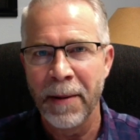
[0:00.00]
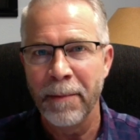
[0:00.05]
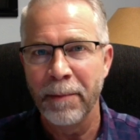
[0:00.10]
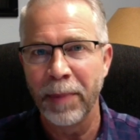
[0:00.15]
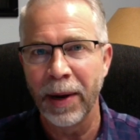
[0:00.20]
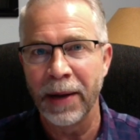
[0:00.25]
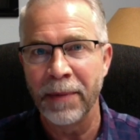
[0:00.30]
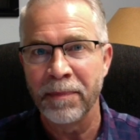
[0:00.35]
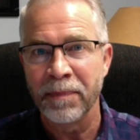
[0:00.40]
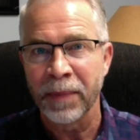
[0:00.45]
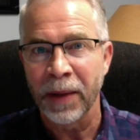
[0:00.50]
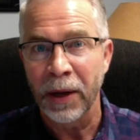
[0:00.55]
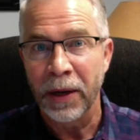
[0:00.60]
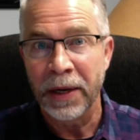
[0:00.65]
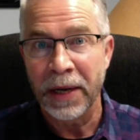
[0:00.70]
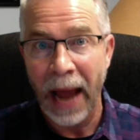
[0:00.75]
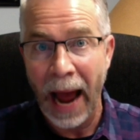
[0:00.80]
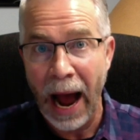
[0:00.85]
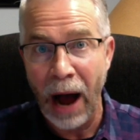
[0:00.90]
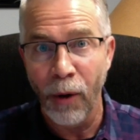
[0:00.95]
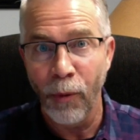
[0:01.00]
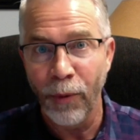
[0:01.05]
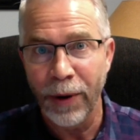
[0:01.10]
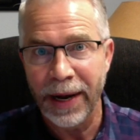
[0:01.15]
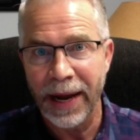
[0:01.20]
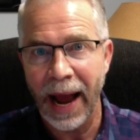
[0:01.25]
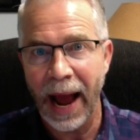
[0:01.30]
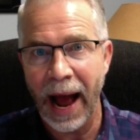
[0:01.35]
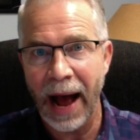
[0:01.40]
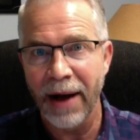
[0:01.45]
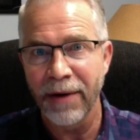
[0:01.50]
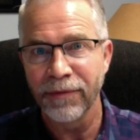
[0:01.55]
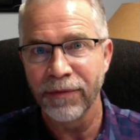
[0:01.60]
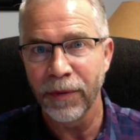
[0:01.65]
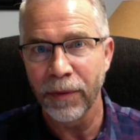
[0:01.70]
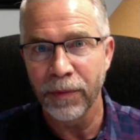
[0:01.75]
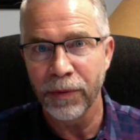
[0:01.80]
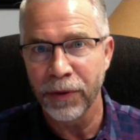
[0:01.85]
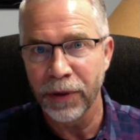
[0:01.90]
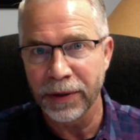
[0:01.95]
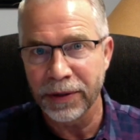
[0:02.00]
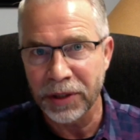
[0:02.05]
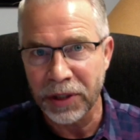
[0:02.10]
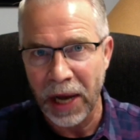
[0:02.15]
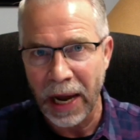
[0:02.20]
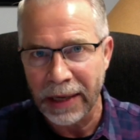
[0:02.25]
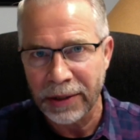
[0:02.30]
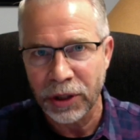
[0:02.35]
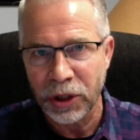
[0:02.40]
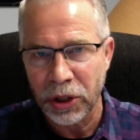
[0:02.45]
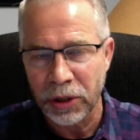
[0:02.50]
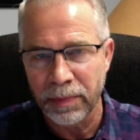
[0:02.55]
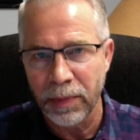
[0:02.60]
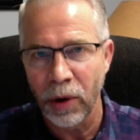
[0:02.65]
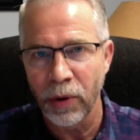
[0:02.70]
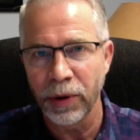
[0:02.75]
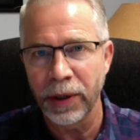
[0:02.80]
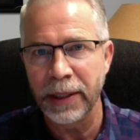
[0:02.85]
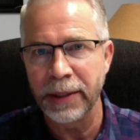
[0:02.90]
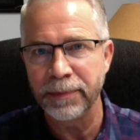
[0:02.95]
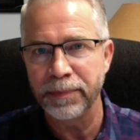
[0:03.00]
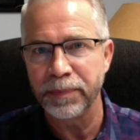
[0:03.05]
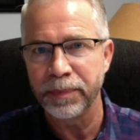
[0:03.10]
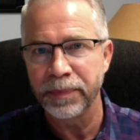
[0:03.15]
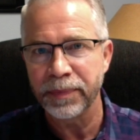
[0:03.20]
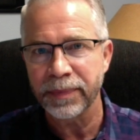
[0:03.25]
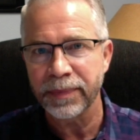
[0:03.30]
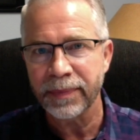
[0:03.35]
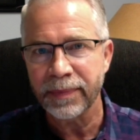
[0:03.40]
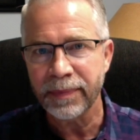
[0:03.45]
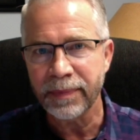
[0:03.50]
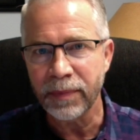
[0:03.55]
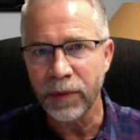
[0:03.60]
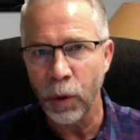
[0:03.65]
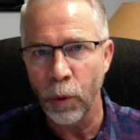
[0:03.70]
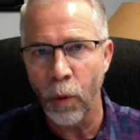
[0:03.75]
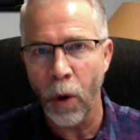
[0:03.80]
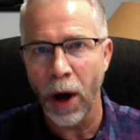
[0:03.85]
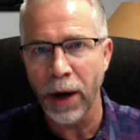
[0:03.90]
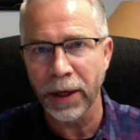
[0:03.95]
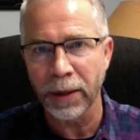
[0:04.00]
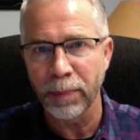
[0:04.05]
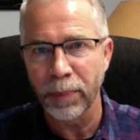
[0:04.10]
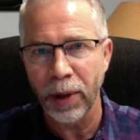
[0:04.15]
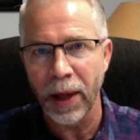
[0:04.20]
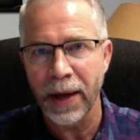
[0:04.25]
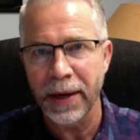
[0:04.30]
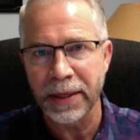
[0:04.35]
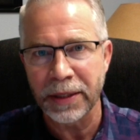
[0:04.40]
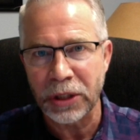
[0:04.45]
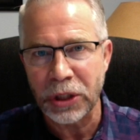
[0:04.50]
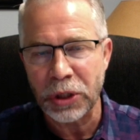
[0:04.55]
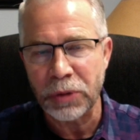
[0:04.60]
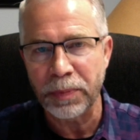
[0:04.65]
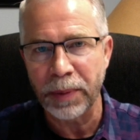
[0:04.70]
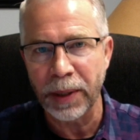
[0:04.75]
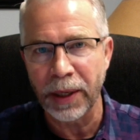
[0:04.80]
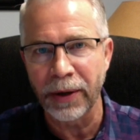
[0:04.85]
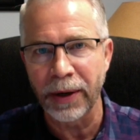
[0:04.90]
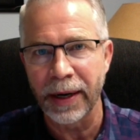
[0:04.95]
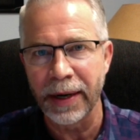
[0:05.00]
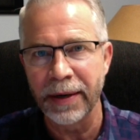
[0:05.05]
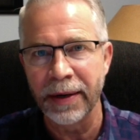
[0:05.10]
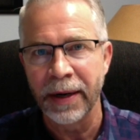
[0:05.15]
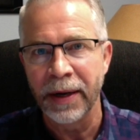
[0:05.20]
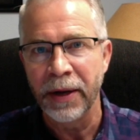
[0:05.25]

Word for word: But now we have the testimony, water, blood, and spirit